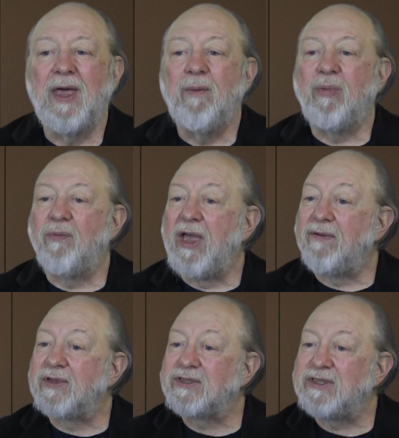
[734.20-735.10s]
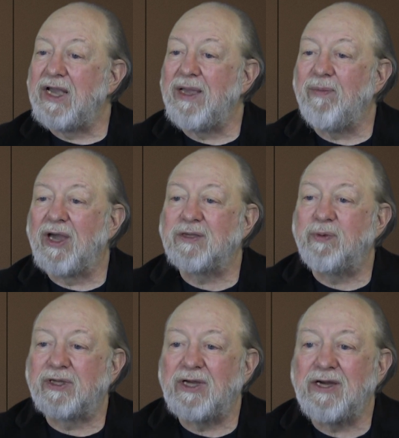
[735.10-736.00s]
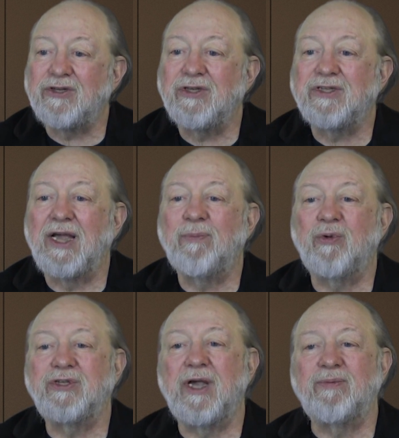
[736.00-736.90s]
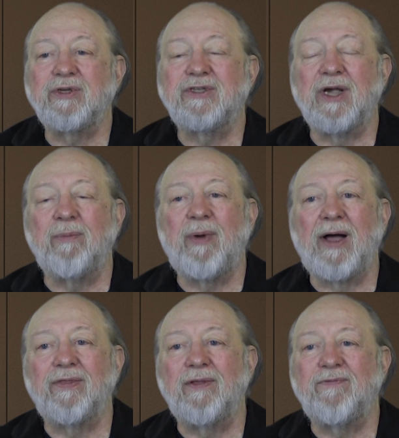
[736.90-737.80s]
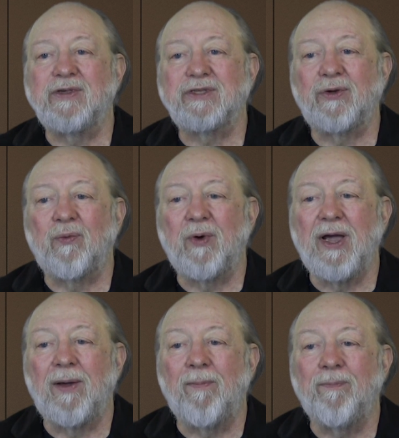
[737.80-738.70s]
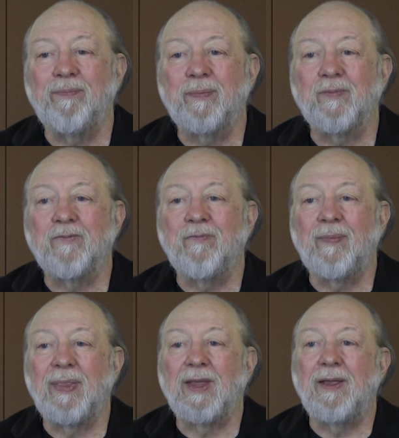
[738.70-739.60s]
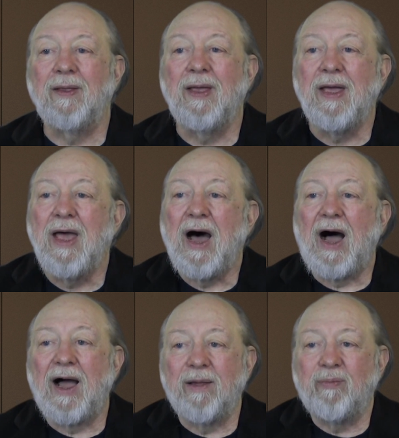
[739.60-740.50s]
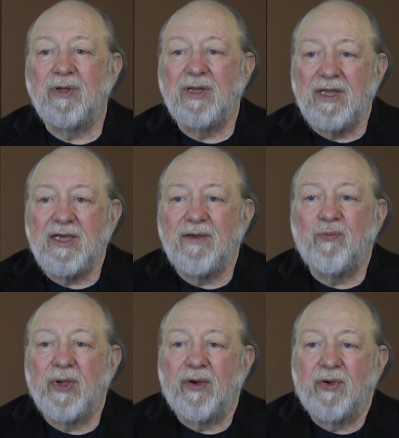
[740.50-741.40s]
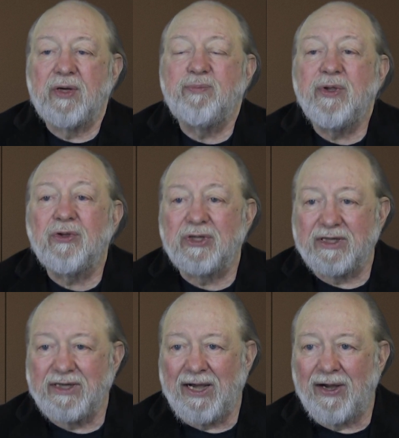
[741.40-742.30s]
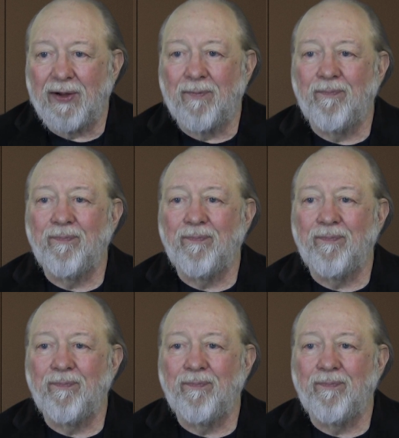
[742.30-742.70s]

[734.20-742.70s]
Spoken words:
But we have the same expectations and perceptions about the physical realm. I believe we are in a building now.